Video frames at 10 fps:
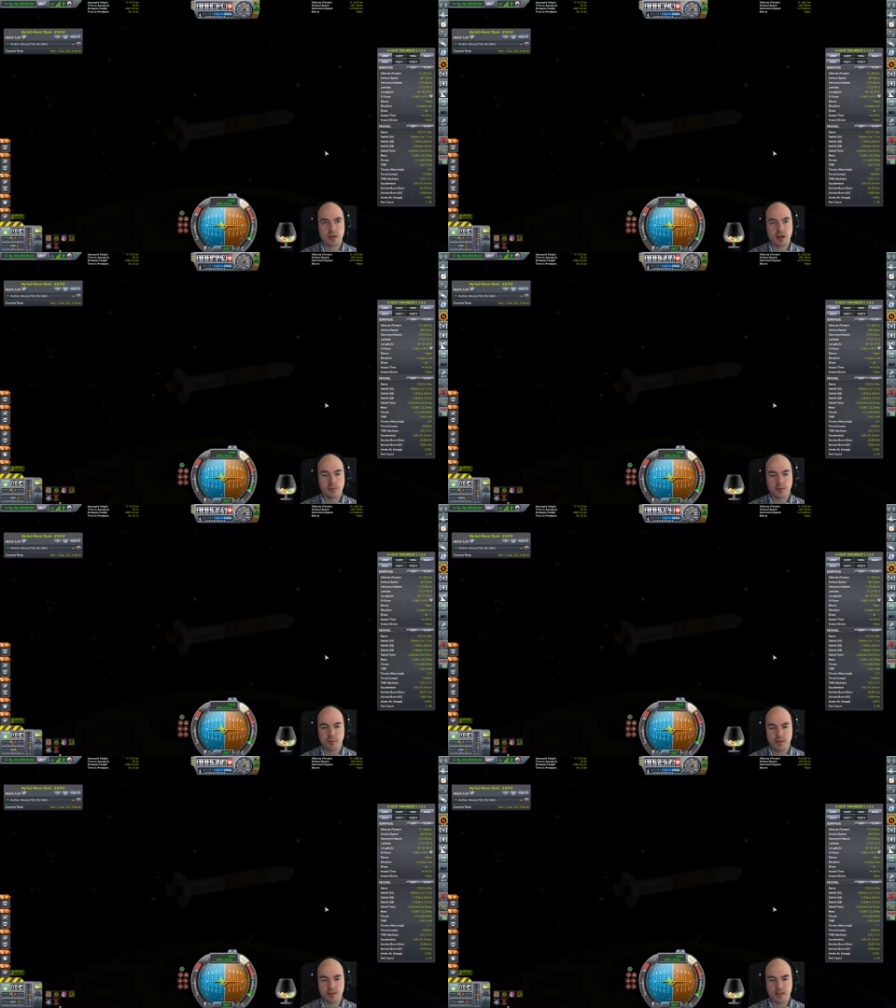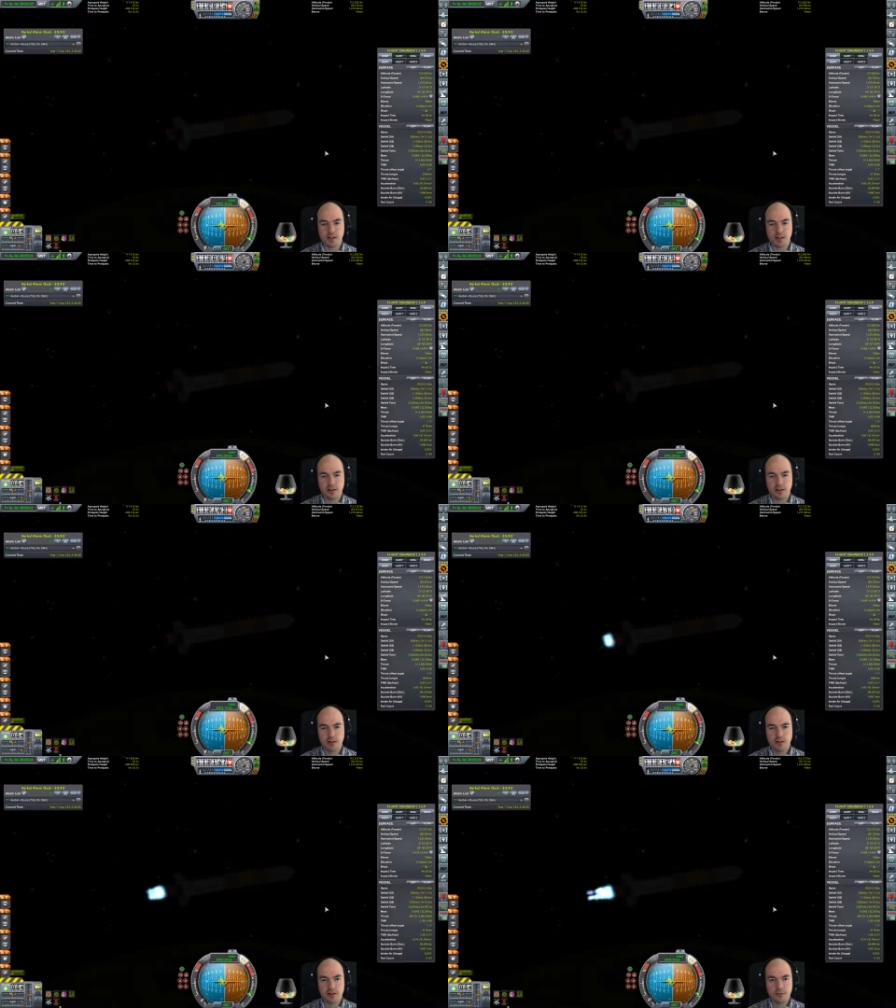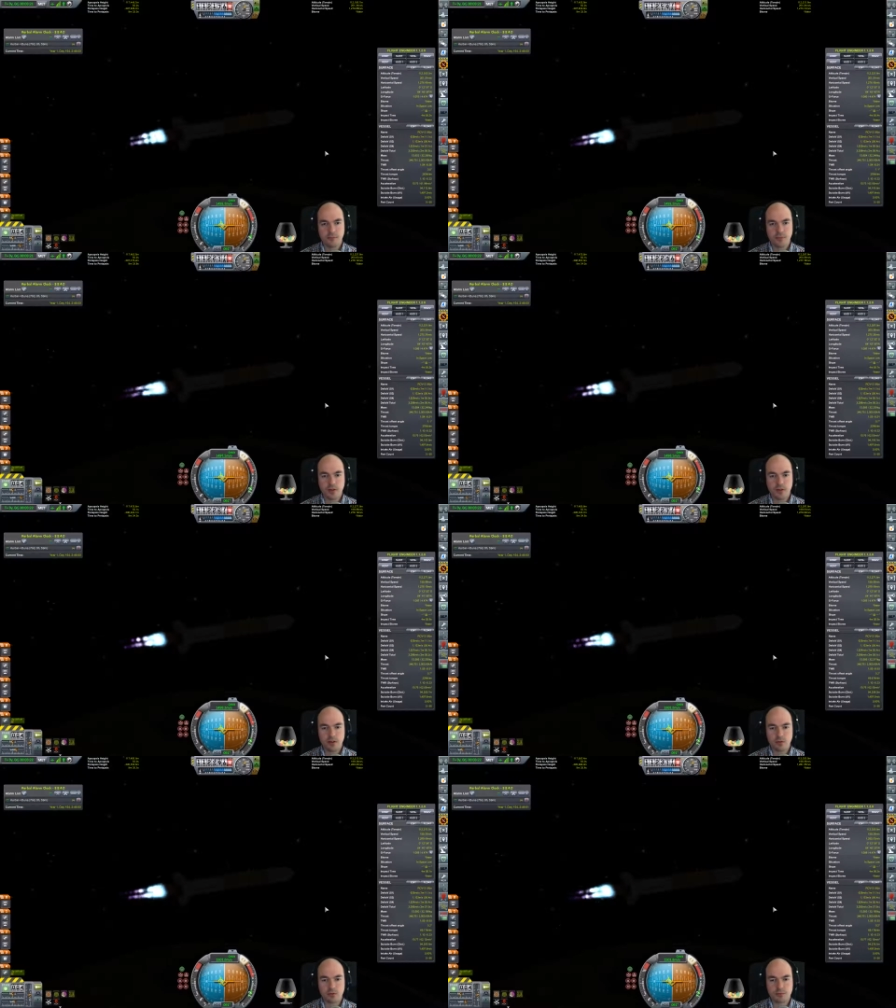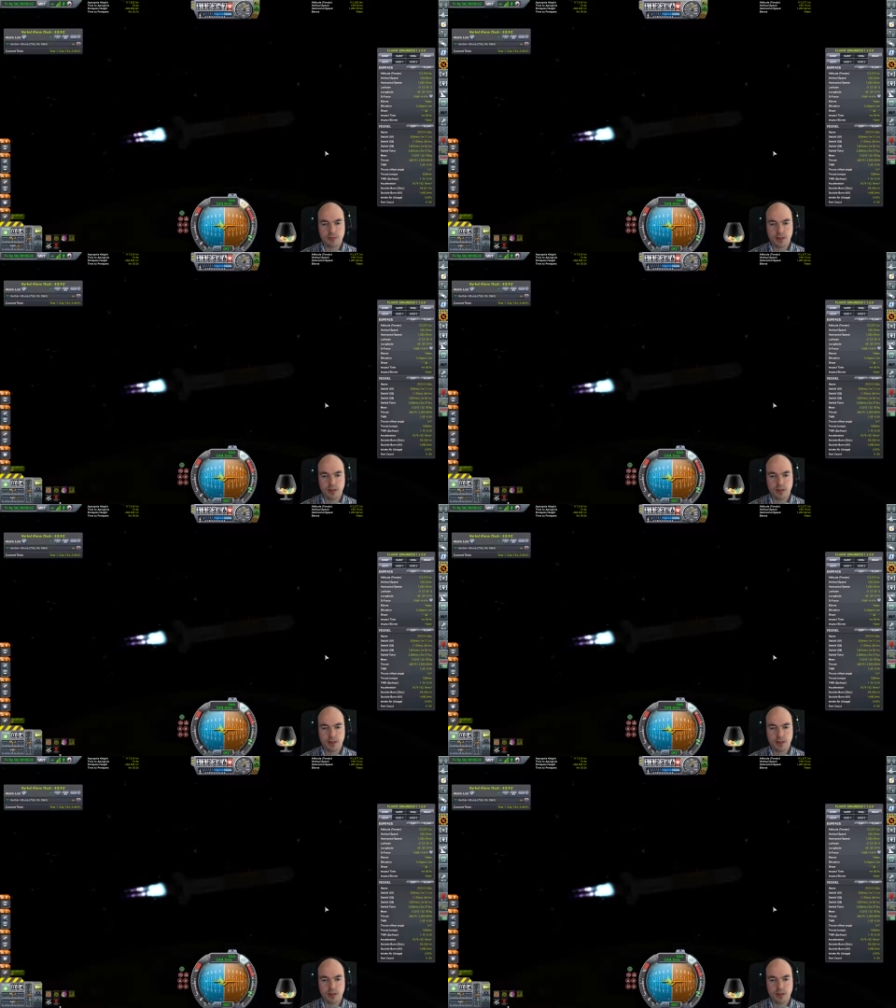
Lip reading: times, but you know,